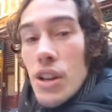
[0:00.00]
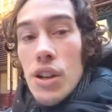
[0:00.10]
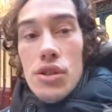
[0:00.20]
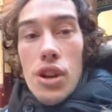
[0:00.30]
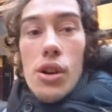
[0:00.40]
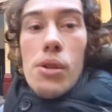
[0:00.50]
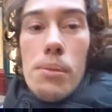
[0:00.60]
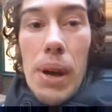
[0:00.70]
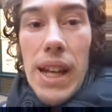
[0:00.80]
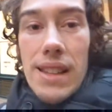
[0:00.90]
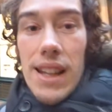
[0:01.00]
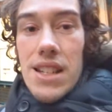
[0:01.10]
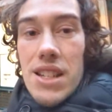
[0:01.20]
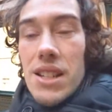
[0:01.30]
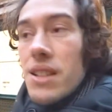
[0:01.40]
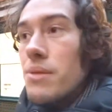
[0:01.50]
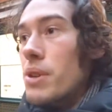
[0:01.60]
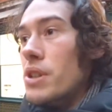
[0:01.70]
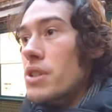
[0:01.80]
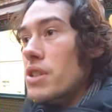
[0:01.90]
So pay attention,
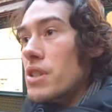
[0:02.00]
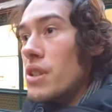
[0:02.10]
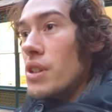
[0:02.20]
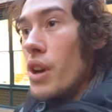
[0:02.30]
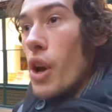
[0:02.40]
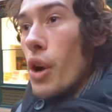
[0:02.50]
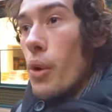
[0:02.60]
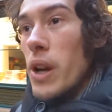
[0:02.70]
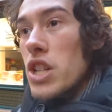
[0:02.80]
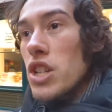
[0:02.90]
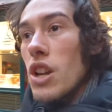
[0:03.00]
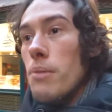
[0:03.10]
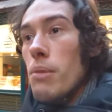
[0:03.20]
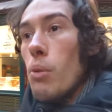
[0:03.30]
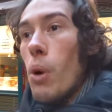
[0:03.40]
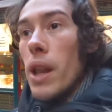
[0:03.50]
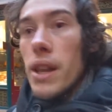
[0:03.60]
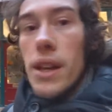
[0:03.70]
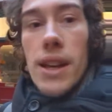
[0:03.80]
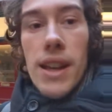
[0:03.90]
because question number 1,
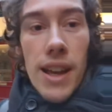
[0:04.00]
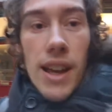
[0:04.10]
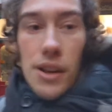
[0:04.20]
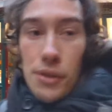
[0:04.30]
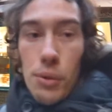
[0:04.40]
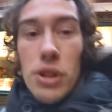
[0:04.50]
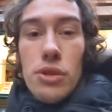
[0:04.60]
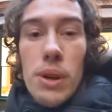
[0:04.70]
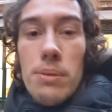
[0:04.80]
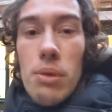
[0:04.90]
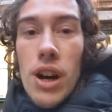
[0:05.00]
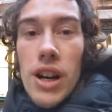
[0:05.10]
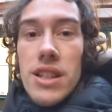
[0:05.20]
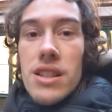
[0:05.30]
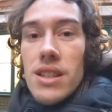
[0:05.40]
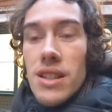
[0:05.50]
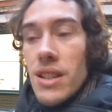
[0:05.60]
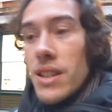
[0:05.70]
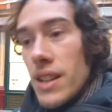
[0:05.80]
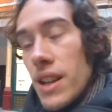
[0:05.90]
if you want to win a prize,
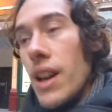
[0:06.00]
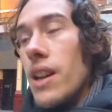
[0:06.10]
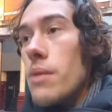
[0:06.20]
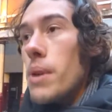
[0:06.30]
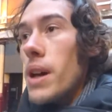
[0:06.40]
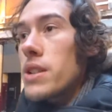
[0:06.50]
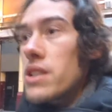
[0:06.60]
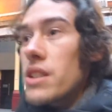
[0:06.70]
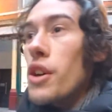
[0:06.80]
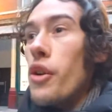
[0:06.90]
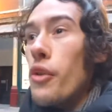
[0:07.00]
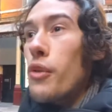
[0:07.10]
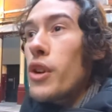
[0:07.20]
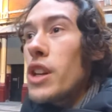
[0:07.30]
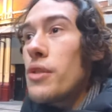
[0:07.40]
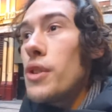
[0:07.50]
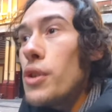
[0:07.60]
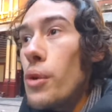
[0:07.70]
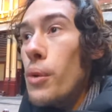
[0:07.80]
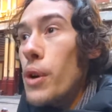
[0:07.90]
and the best 3 of
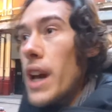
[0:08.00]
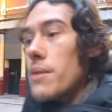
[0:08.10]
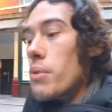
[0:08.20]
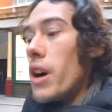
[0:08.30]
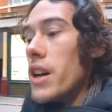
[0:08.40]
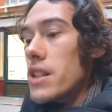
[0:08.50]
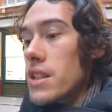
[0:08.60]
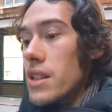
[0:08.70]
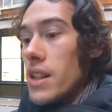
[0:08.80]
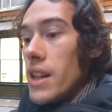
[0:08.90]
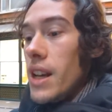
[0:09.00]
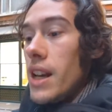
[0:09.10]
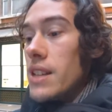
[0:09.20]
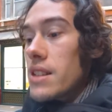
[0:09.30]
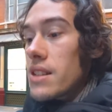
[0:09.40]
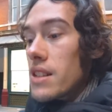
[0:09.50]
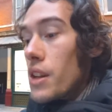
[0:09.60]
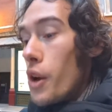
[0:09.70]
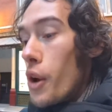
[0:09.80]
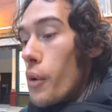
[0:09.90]
you will get a prize, is
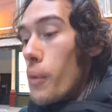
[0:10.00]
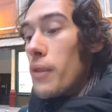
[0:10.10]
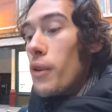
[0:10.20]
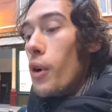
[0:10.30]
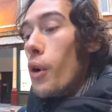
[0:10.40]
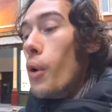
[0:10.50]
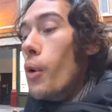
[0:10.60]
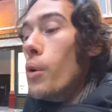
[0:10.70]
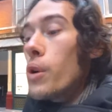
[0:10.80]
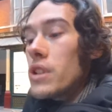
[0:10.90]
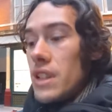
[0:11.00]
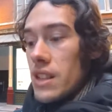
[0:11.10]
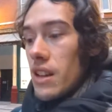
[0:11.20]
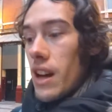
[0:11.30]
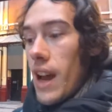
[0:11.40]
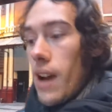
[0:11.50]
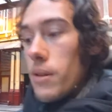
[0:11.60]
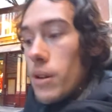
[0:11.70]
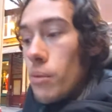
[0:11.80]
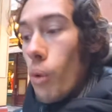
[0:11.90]
with who did
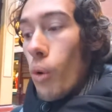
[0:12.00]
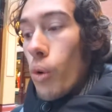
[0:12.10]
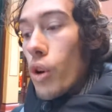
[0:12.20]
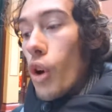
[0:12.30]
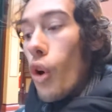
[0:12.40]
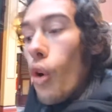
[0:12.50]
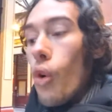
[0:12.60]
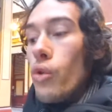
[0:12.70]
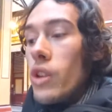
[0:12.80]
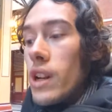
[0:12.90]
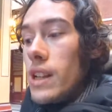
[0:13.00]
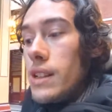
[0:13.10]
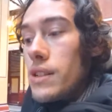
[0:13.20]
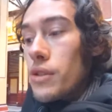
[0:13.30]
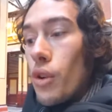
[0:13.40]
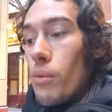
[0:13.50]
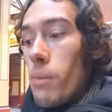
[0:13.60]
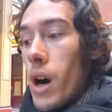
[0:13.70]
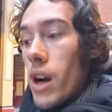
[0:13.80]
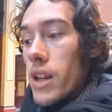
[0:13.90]
Harry walk on Leadenhall
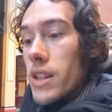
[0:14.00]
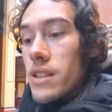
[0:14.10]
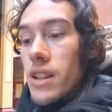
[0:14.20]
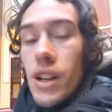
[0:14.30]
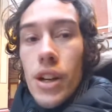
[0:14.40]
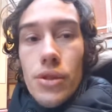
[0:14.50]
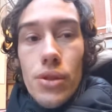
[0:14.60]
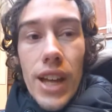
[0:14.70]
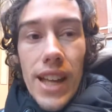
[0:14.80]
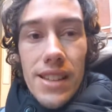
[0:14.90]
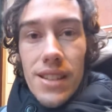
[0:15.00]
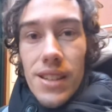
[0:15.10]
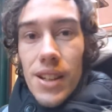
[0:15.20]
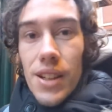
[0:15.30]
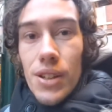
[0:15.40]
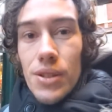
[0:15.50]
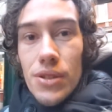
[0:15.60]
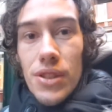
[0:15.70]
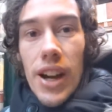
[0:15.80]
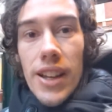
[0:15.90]
Market to get to
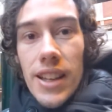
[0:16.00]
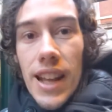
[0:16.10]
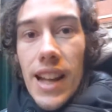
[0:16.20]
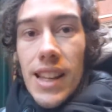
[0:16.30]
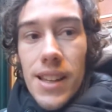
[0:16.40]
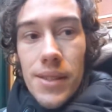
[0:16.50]
Diagon Alley?